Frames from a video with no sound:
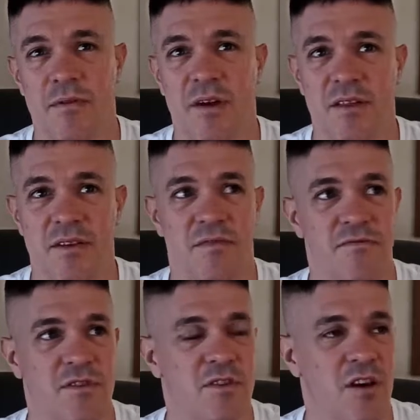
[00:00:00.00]
of other
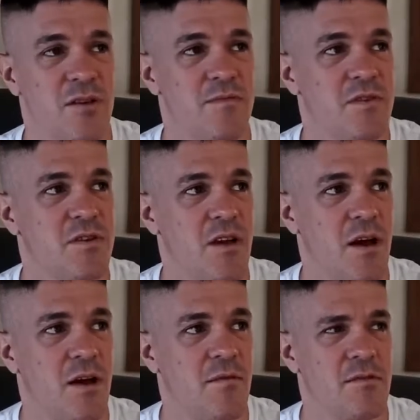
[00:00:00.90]
different types, which
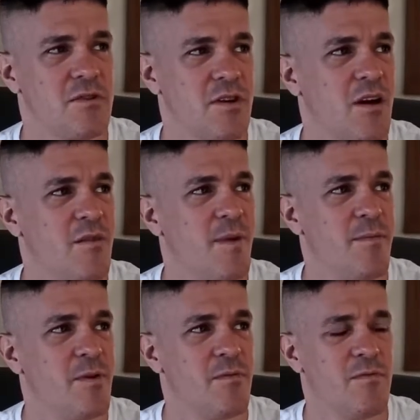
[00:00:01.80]
I can't
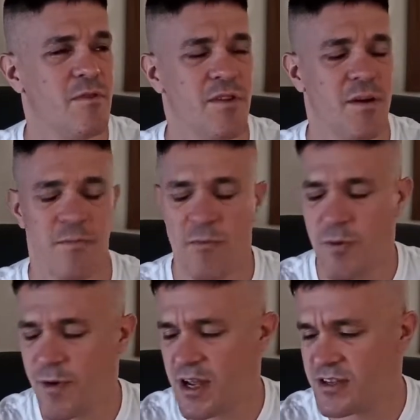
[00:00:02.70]
remember
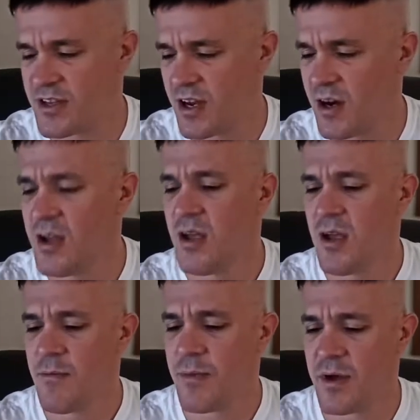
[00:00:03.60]
what brands they are.
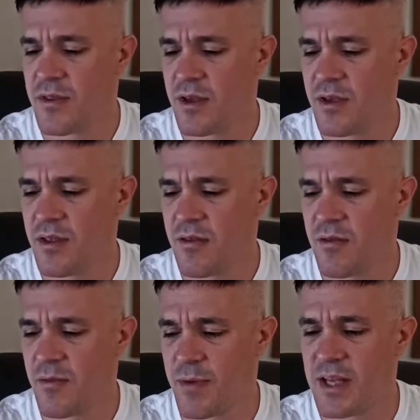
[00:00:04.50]
But the
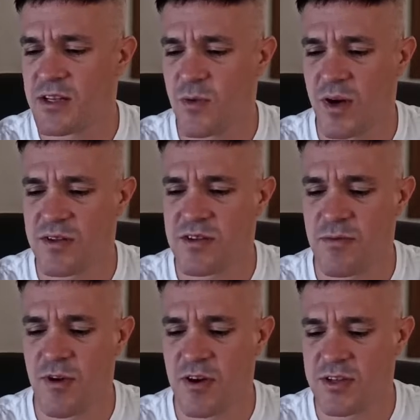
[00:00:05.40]
Blitz ones,
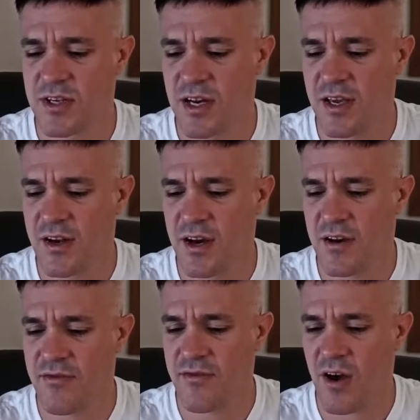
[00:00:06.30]
surprisingly
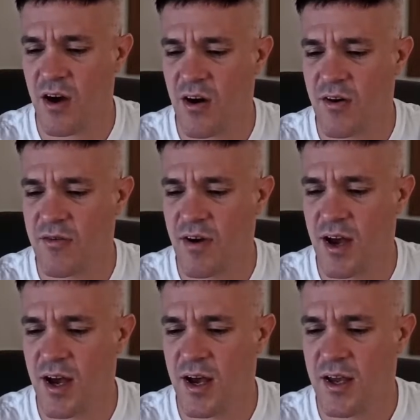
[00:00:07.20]
enough,
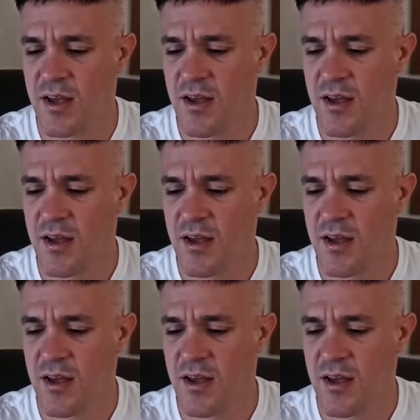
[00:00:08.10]
are